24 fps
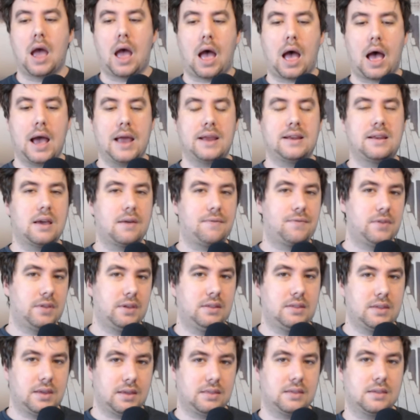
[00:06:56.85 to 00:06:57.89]
I definitely
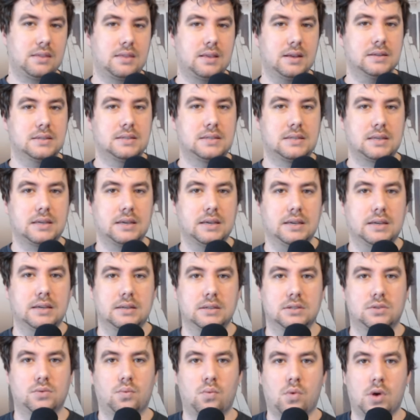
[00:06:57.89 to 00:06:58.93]
think that this
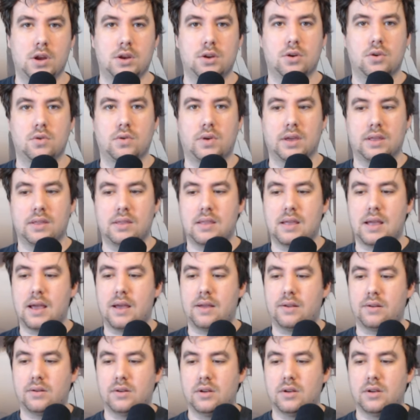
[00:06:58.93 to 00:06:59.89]
is one token that